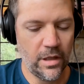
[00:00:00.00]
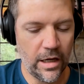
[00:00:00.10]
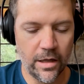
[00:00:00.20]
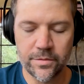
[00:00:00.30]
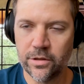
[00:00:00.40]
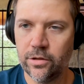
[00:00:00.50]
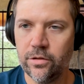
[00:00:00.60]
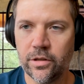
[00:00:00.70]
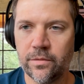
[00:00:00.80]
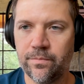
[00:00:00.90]

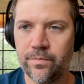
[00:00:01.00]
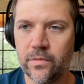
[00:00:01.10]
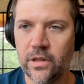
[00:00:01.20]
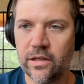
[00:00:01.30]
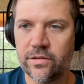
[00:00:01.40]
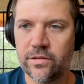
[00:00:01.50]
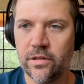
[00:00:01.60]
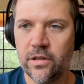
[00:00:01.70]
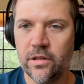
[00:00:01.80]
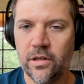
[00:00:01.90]
absolutely yes
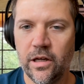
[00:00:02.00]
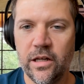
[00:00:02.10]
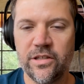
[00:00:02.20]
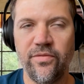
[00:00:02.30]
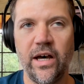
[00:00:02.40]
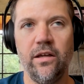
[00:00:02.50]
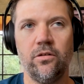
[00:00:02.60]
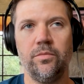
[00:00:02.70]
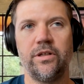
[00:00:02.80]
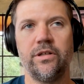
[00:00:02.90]
and it's
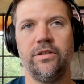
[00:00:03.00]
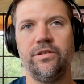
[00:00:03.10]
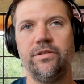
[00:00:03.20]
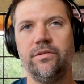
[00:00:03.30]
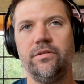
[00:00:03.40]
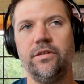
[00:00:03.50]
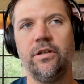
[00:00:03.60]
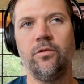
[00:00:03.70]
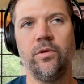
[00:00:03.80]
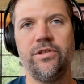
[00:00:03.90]
vital because you
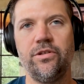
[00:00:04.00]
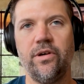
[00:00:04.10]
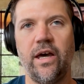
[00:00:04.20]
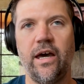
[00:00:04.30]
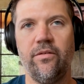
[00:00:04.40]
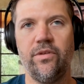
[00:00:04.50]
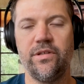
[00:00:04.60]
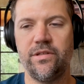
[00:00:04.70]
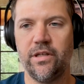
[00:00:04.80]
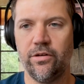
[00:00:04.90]
know once you have
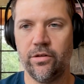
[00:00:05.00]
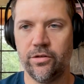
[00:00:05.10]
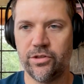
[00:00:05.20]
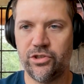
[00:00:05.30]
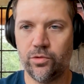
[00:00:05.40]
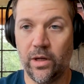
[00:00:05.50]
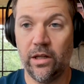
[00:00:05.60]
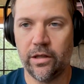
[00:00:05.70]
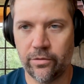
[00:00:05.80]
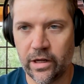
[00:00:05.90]
this cellular
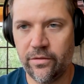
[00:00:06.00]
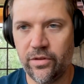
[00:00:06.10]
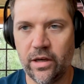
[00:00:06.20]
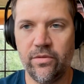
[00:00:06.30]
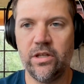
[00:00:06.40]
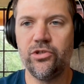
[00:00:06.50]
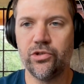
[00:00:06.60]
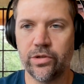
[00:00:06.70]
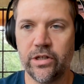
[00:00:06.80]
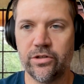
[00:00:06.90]
swelling right if you have an
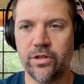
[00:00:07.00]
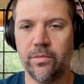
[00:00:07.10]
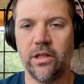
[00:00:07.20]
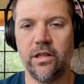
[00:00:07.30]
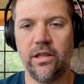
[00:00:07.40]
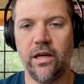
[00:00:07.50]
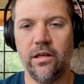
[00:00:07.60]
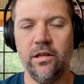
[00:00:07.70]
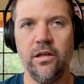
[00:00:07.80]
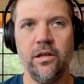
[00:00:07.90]
injury or something like
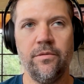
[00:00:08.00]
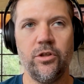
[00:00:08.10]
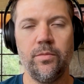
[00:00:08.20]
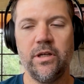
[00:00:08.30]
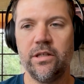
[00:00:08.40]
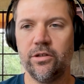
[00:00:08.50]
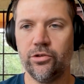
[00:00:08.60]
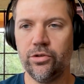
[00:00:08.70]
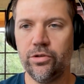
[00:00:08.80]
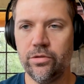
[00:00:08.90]
that you begin to
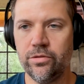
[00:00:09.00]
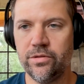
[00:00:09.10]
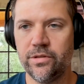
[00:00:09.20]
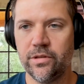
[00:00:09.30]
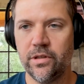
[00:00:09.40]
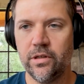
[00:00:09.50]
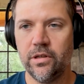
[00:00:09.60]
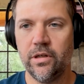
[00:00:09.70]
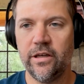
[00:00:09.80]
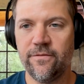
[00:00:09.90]
lose
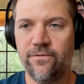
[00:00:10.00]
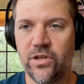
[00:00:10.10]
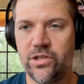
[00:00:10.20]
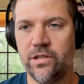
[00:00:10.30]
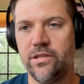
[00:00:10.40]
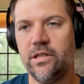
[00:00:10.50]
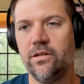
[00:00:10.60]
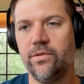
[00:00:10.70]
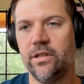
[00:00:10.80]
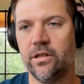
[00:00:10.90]
efficiency
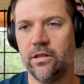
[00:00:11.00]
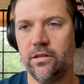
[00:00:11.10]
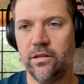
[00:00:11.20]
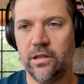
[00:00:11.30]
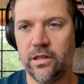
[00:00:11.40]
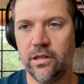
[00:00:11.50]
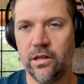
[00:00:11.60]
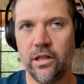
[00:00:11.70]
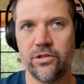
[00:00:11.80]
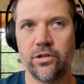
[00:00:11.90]
within the, the
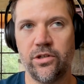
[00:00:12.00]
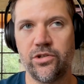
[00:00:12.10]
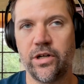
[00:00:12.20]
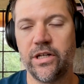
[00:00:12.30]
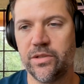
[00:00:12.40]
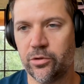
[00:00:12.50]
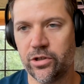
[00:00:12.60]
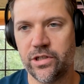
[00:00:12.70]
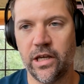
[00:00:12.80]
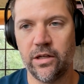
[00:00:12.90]
electron transport
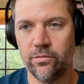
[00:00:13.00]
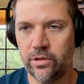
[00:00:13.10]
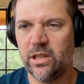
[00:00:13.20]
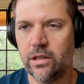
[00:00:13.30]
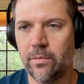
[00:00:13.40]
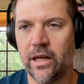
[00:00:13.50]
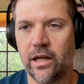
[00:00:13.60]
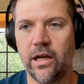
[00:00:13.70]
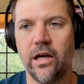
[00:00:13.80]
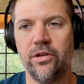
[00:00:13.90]
chain within the
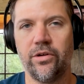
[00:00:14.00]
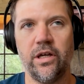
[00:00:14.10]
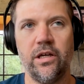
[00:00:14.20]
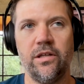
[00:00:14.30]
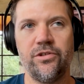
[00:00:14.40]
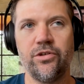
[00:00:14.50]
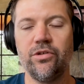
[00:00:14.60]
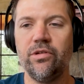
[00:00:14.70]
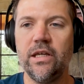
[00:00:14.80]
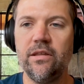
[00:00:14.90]
mitochondria and so
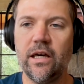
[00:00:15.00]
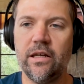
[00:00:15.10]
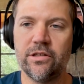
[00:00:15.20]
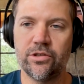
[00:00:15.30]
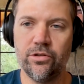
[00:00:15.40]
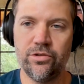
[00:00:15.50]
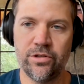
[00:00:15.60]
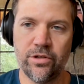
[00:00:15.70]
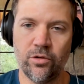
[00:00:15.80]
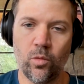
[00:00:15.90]
you need that exclusion
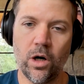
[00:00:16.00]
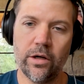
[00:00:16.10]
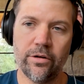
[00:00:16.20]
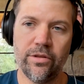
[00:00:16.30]
zone water